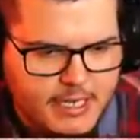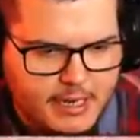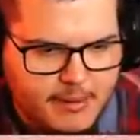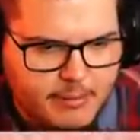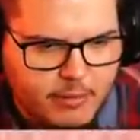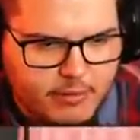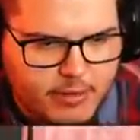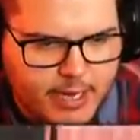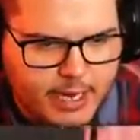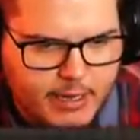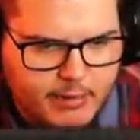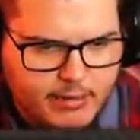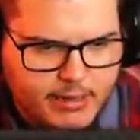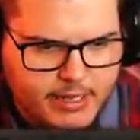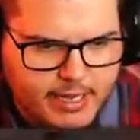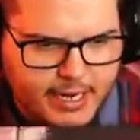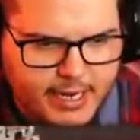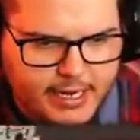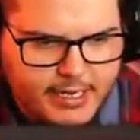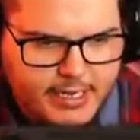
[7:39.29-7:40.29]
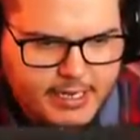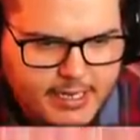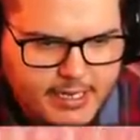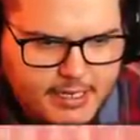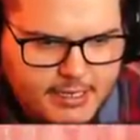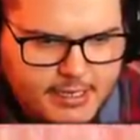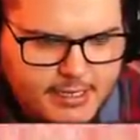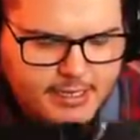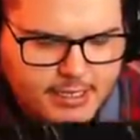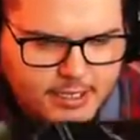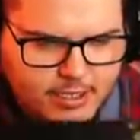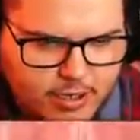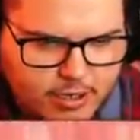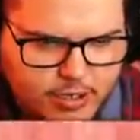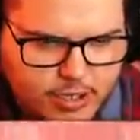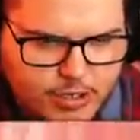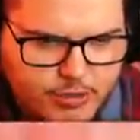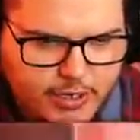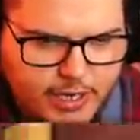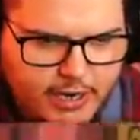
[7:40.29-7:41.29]
I'm okay with that. Just as long
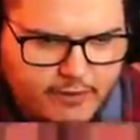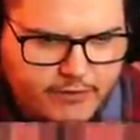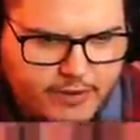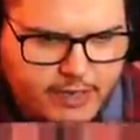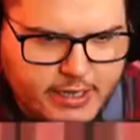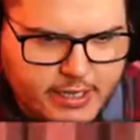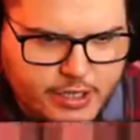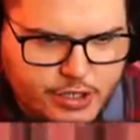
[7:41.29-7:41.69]
as you have like the